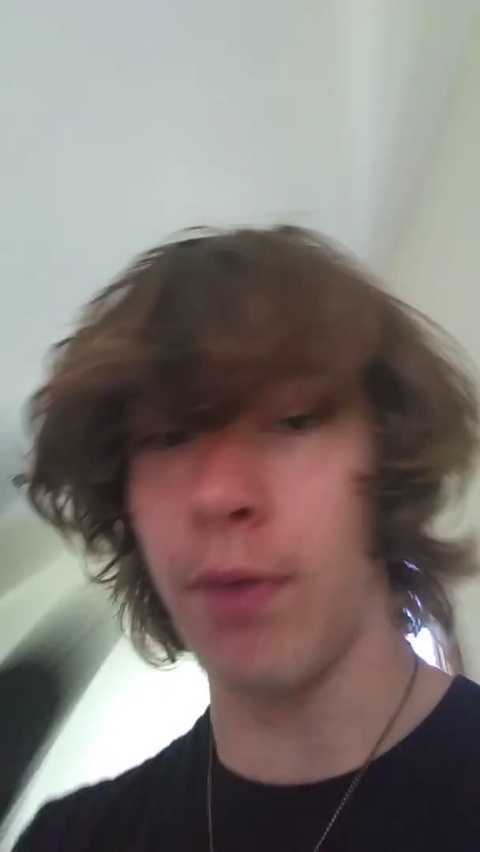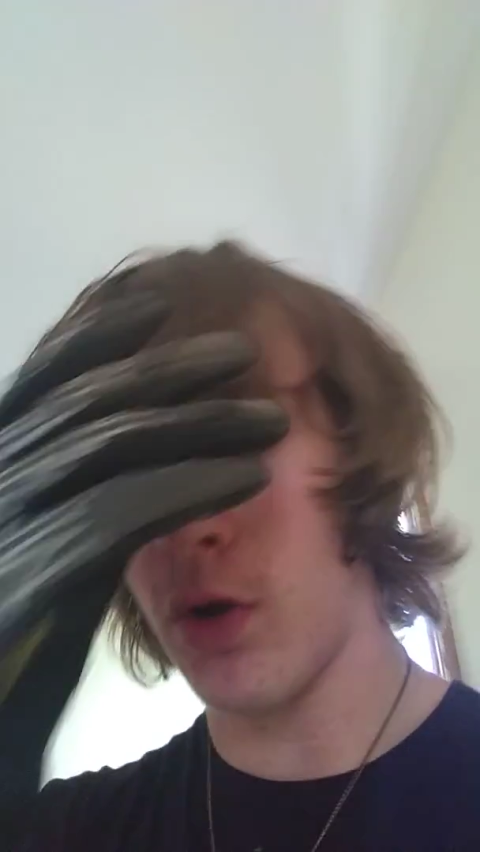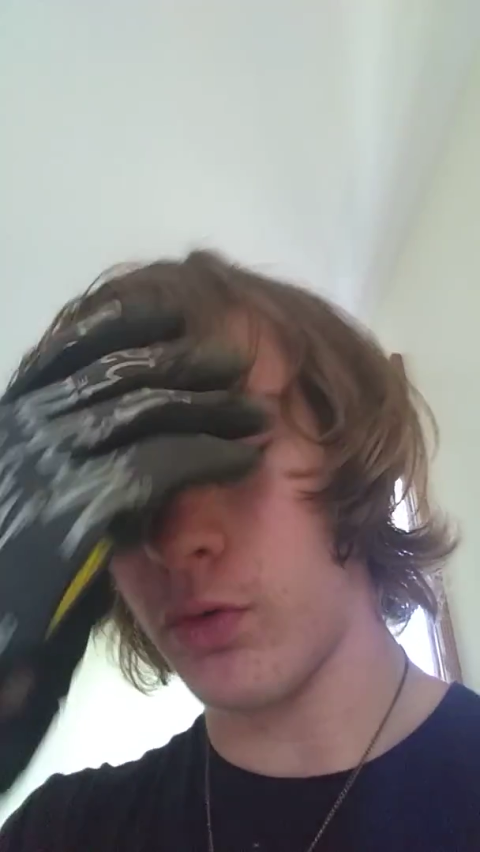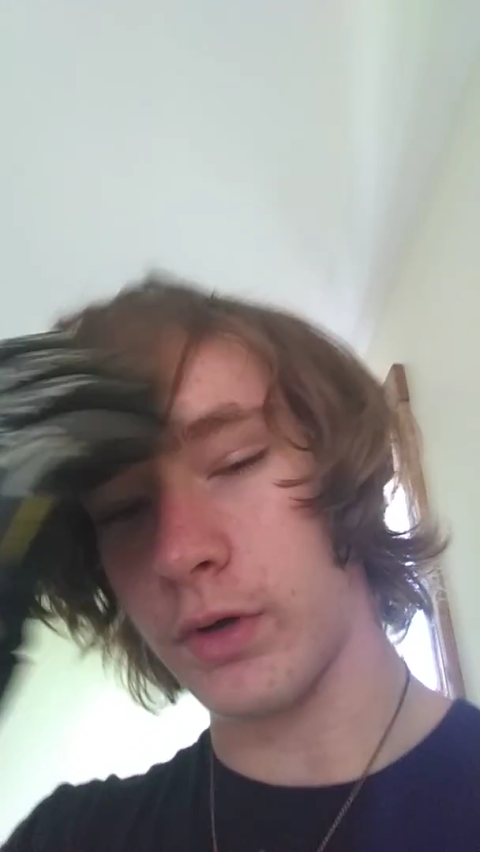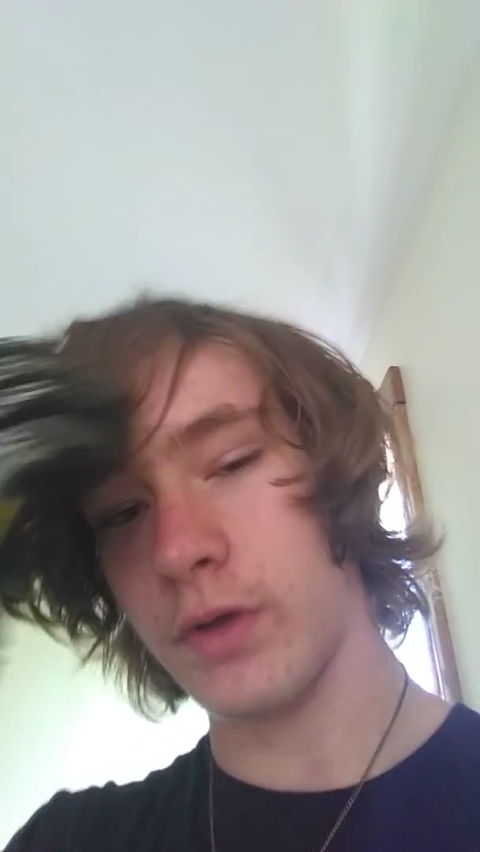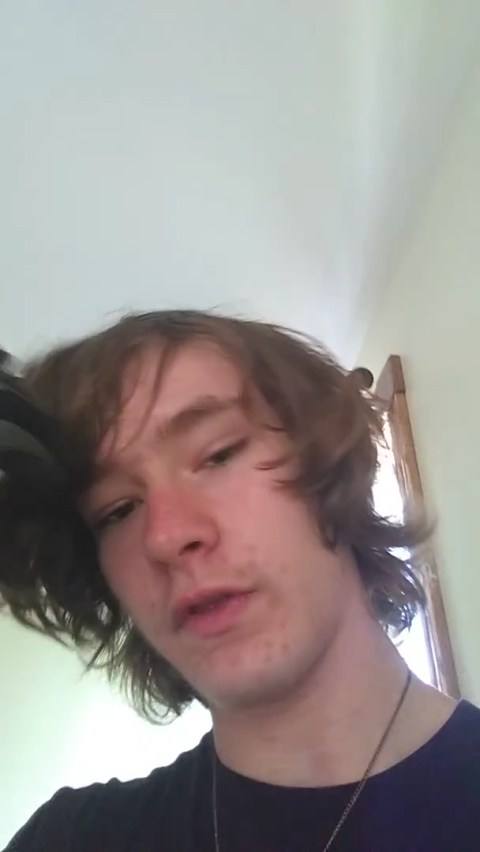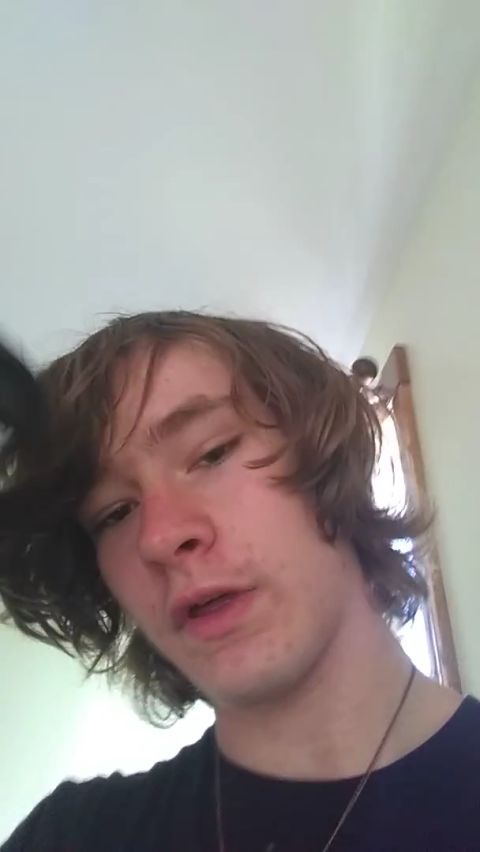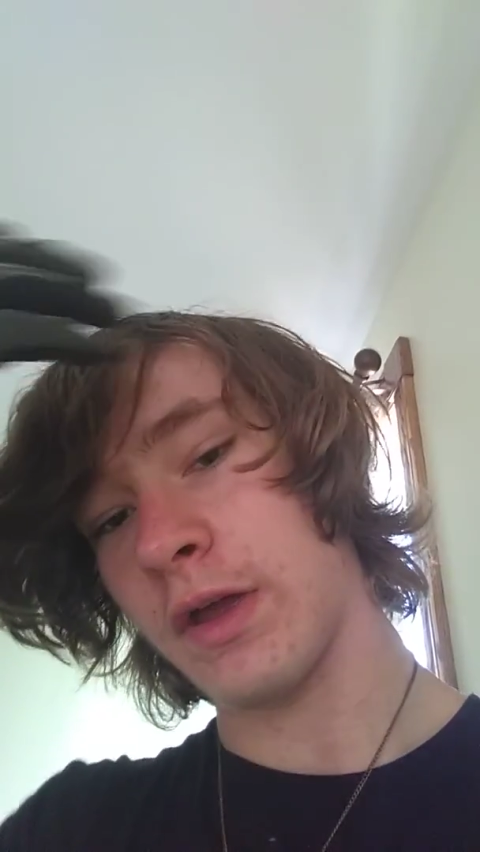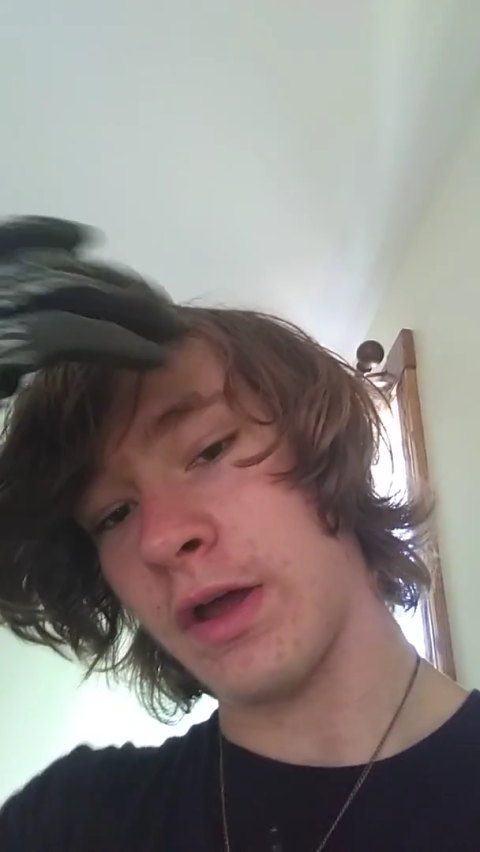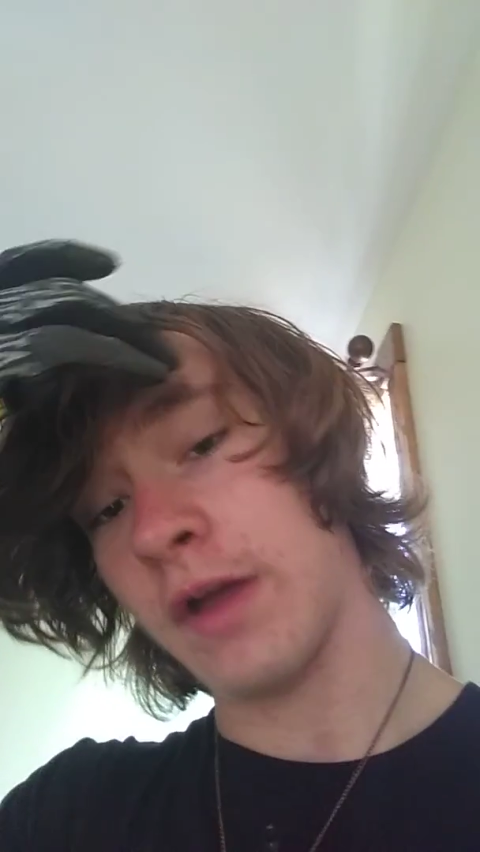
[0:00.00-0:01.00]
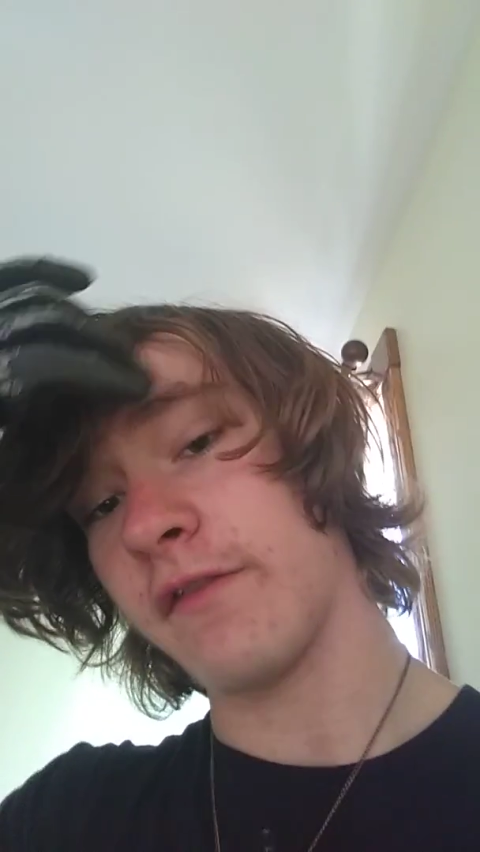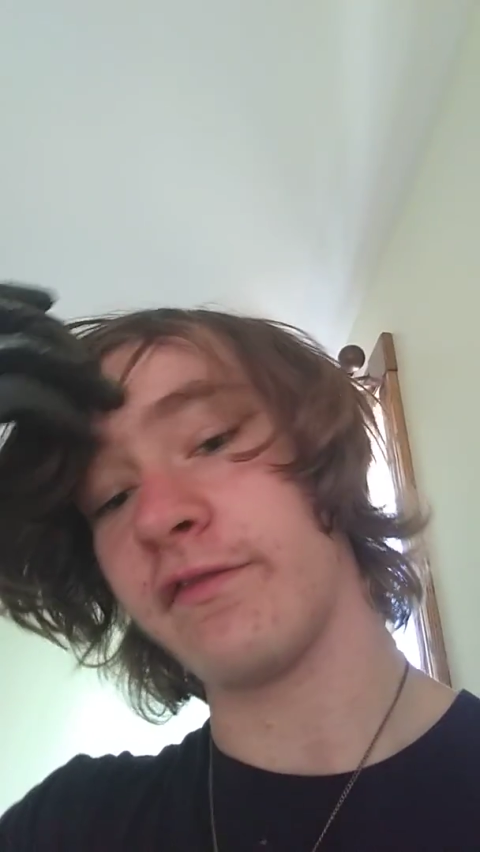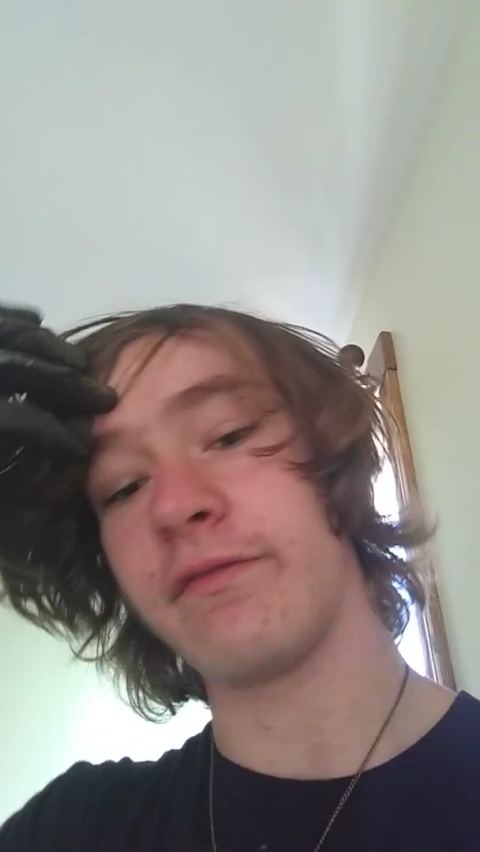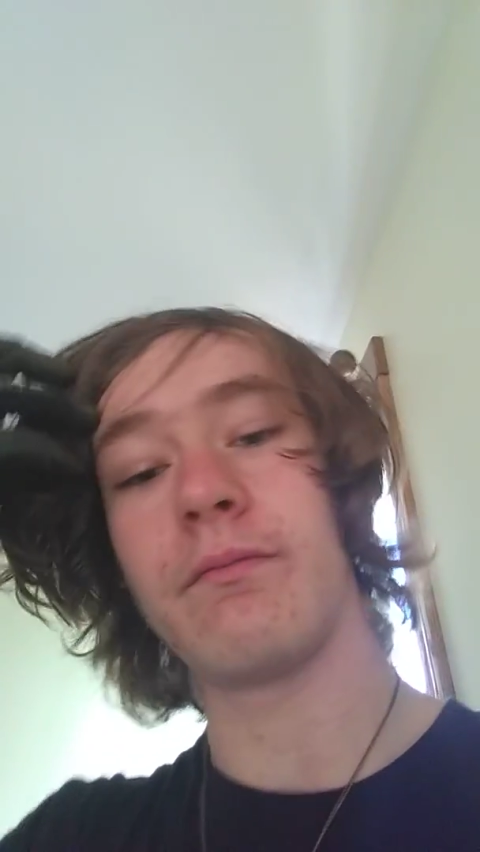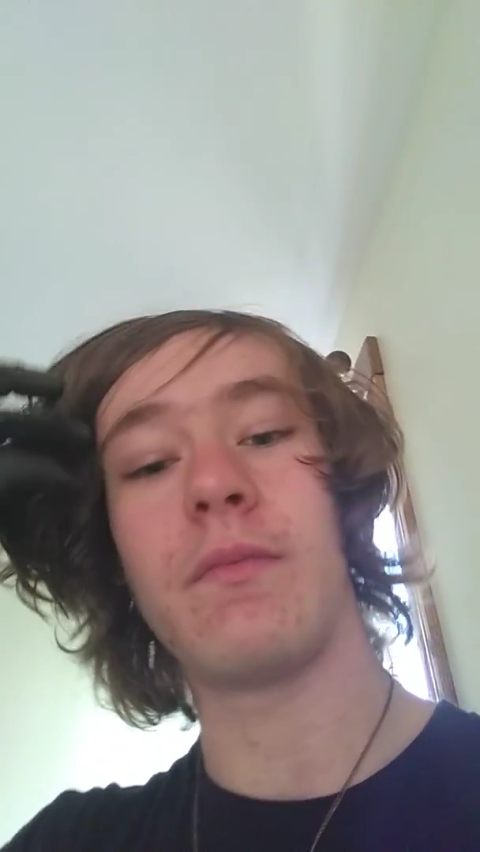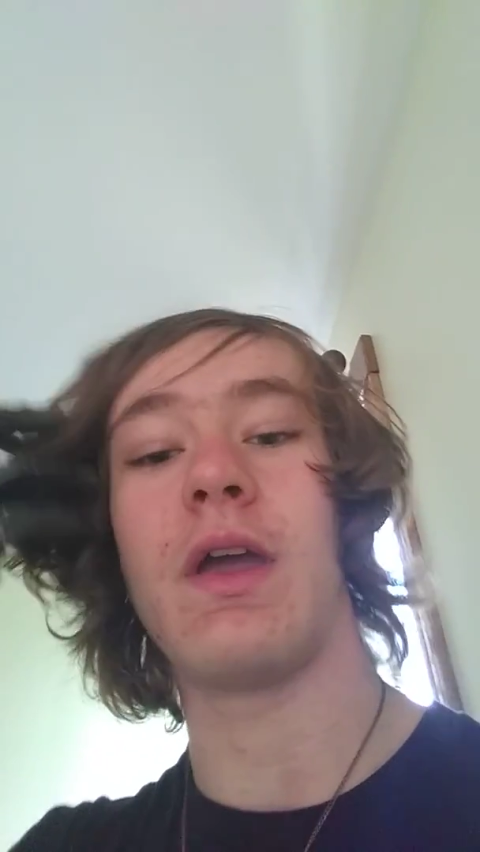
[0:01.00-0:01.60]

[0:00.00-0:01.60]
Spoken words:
bone that I've